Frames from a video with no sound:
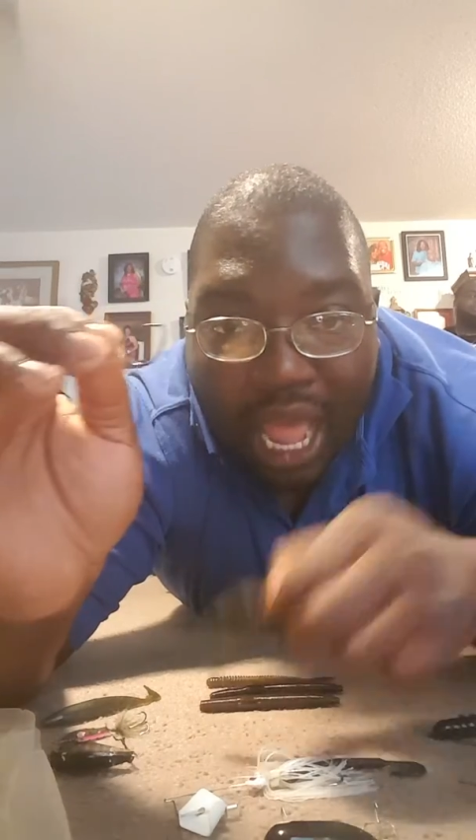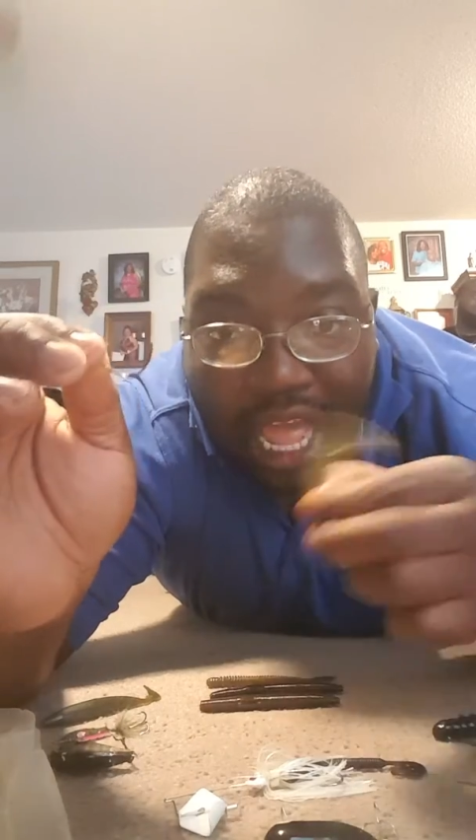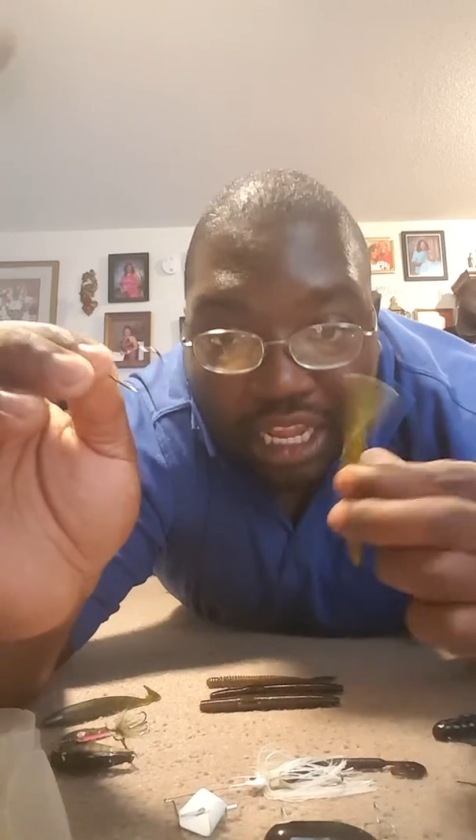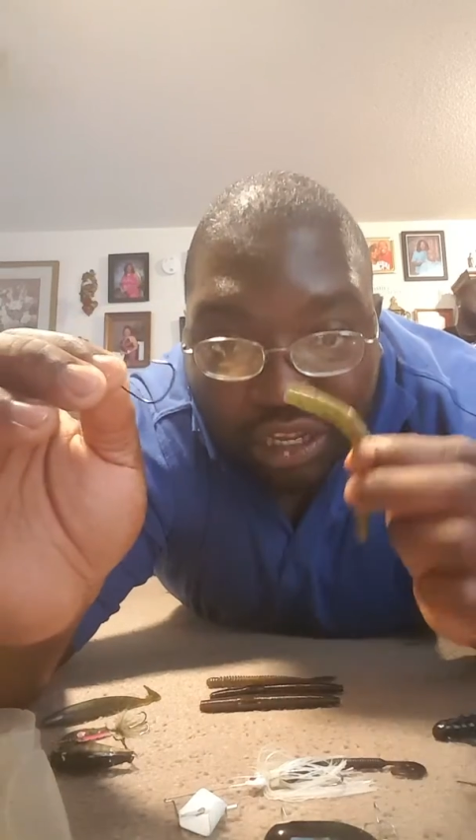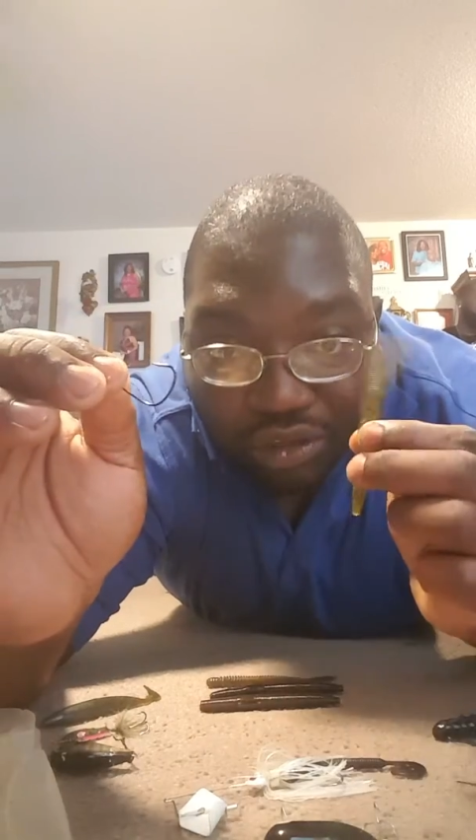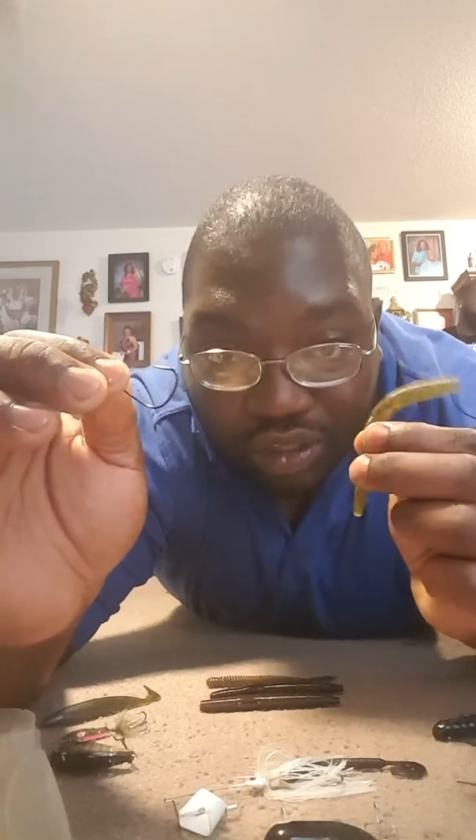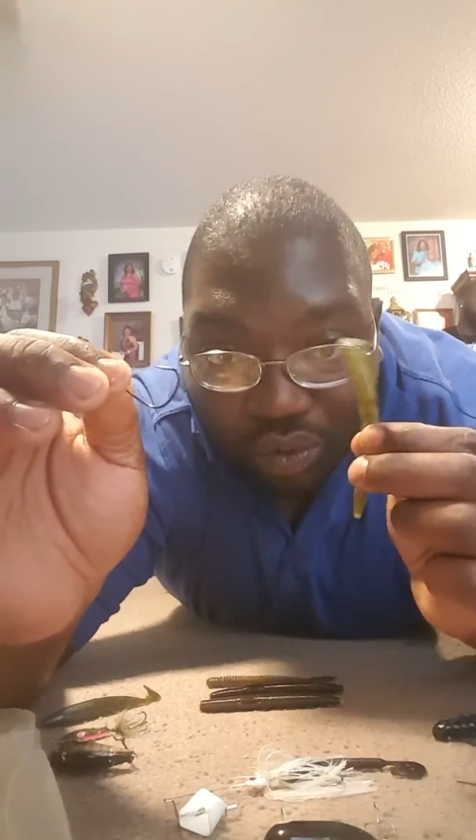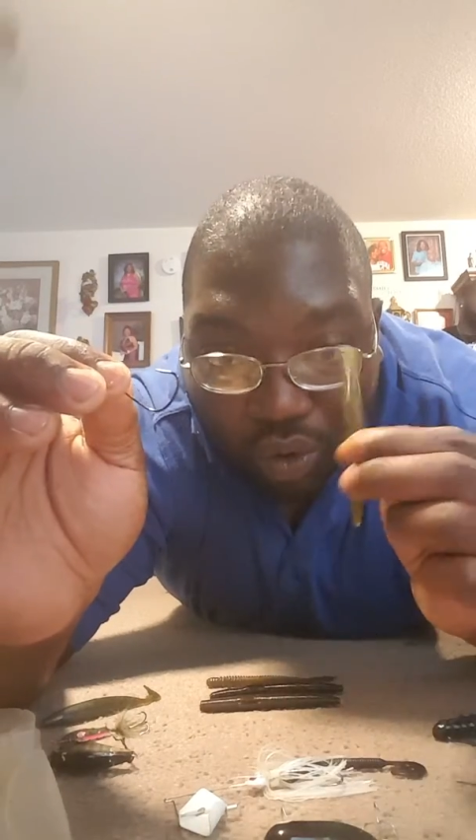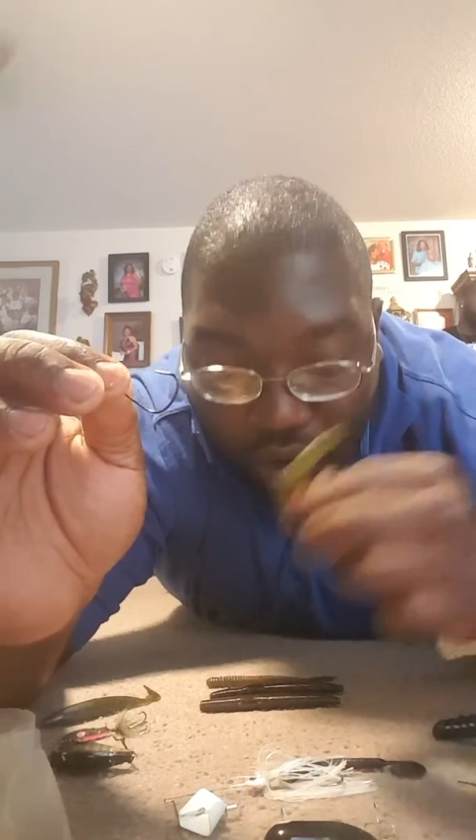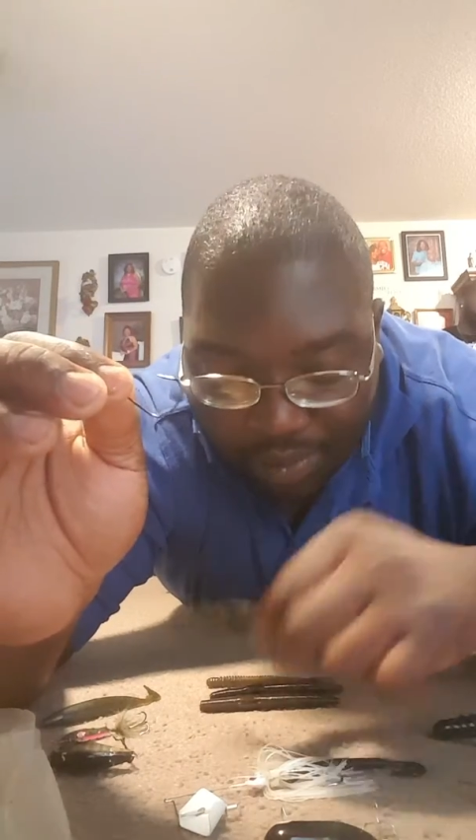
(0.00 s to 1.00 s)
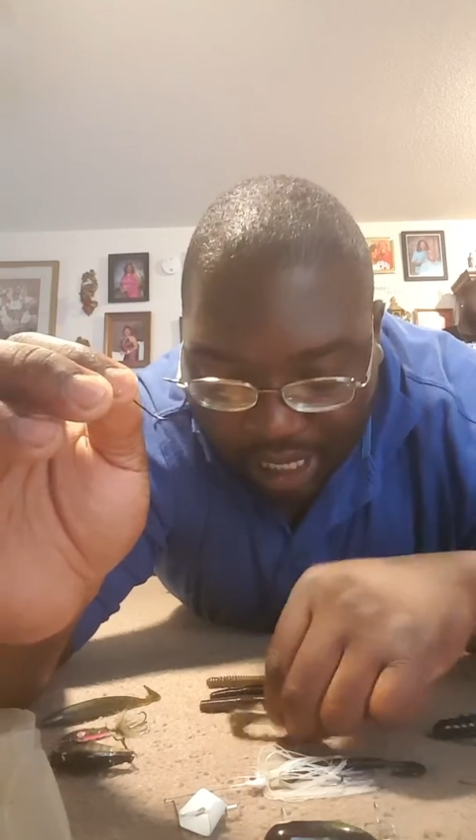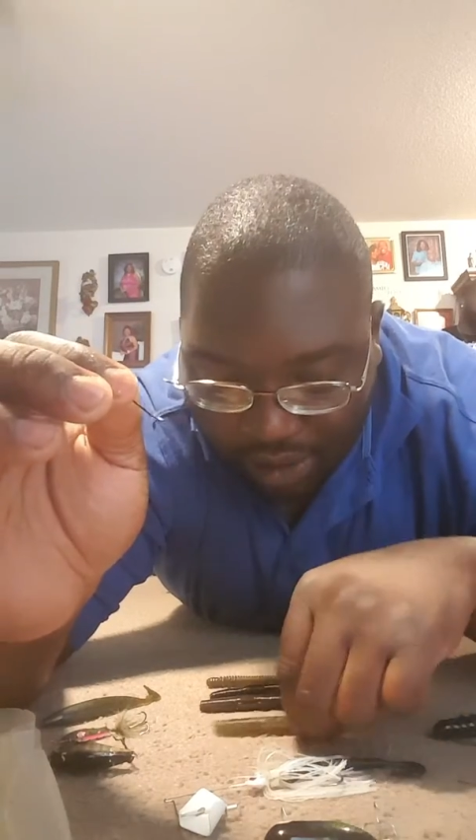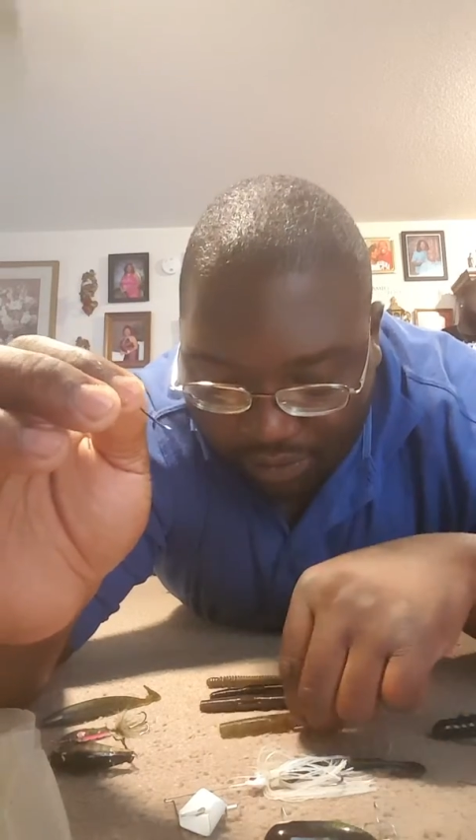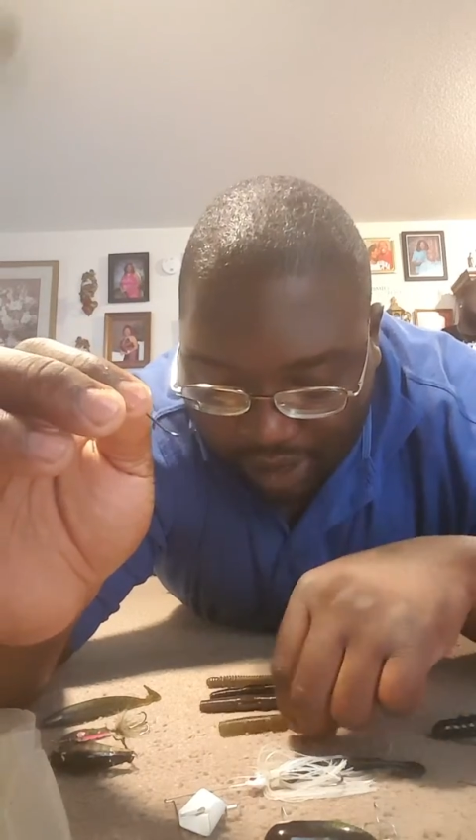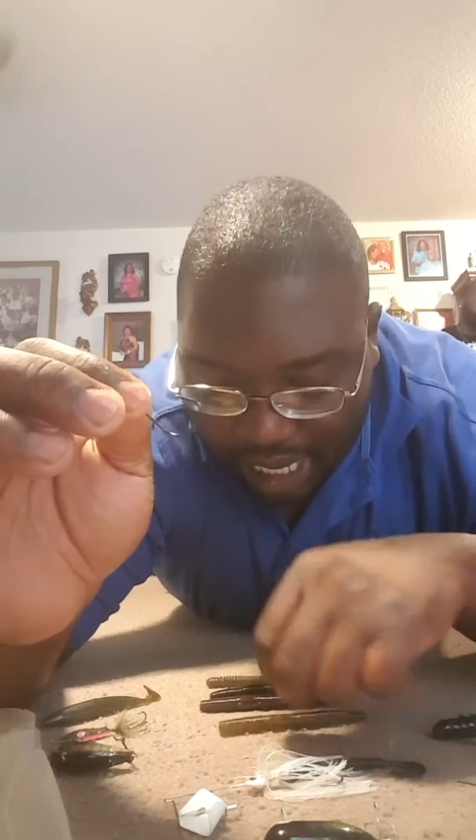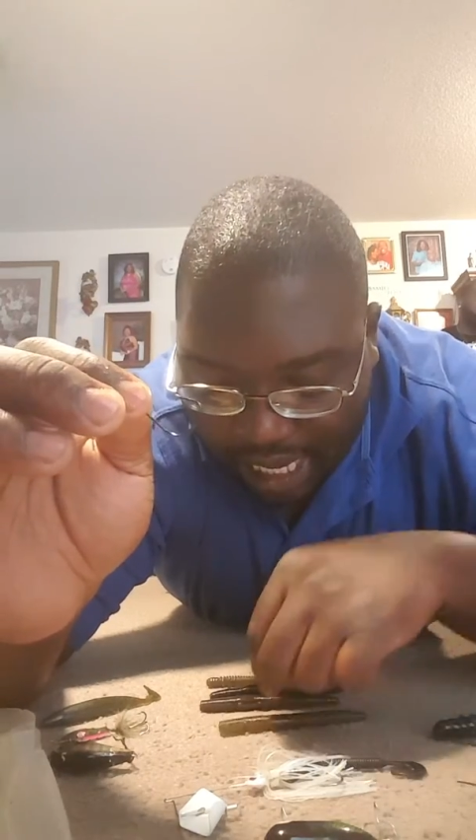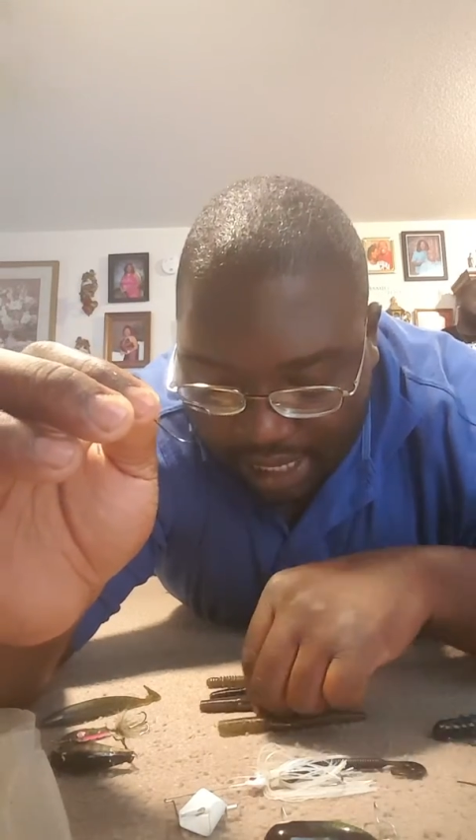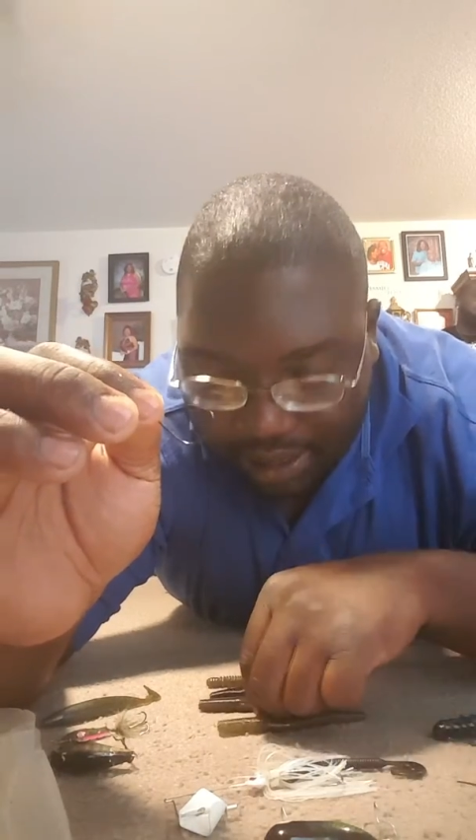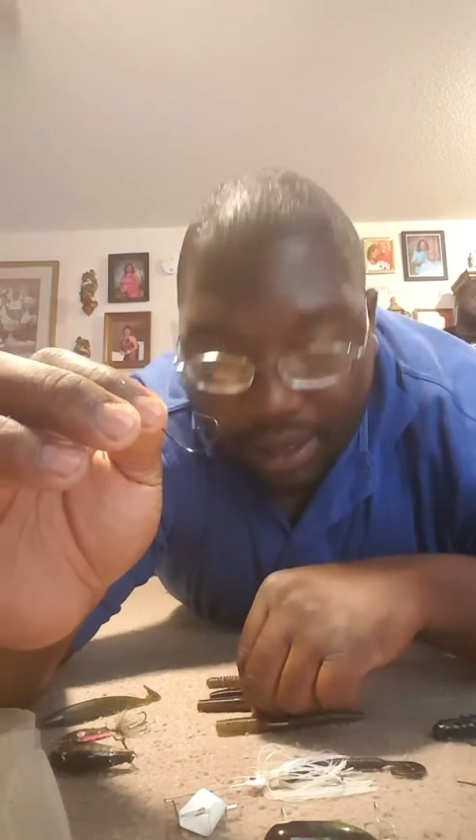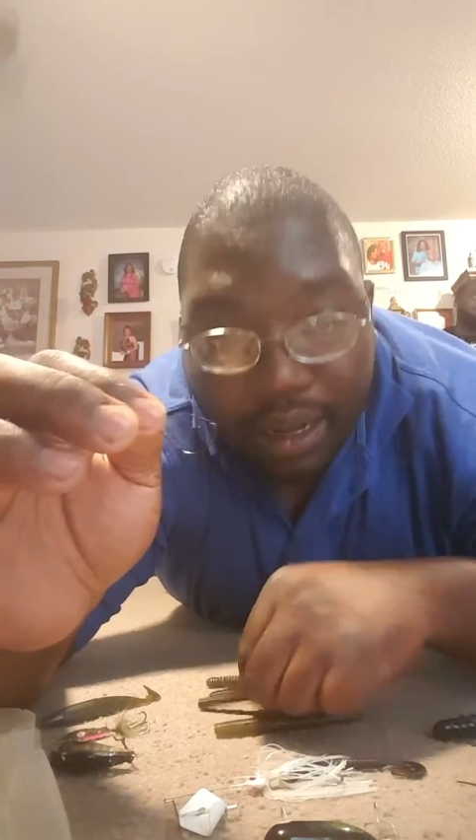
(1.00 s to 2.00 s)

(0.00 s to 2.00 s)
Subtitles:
I use the watermelon red.